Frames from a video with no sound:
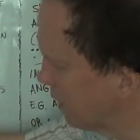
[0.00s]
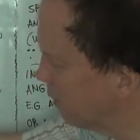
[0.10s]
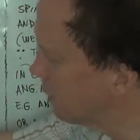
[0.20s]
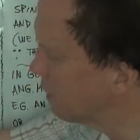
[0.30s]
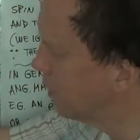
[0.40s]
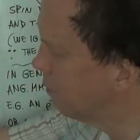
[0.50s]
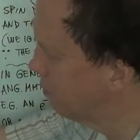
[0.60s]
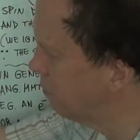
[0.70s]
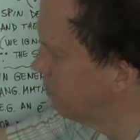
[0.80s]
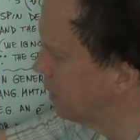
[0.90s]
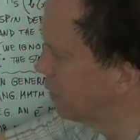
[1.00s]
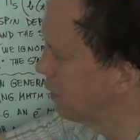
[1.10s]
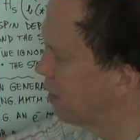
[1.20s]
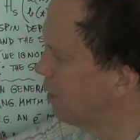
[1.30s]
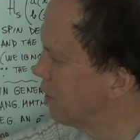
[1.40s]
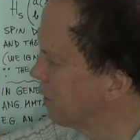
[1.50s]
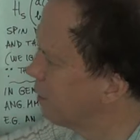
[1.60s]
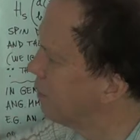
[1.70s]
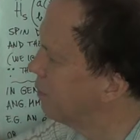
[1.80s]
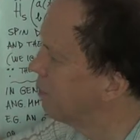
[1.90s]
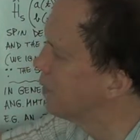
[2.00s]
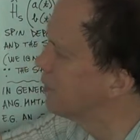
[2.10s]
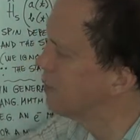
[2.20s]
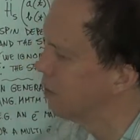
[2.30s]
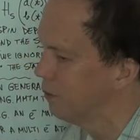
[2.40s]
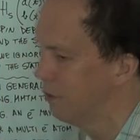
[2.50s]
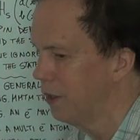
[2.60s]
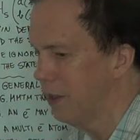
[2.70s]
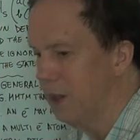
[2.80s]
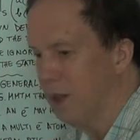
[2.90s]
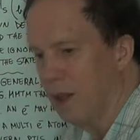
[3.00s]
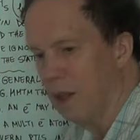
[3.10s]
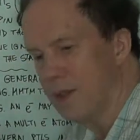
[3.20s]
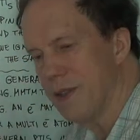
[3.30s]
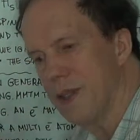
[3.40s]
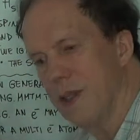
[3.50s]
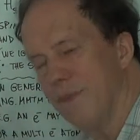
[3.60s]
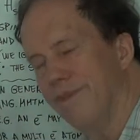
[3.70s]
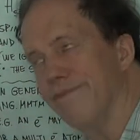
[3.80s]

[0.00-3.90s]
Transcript: numbers, so take a conjugate with itself. Like z.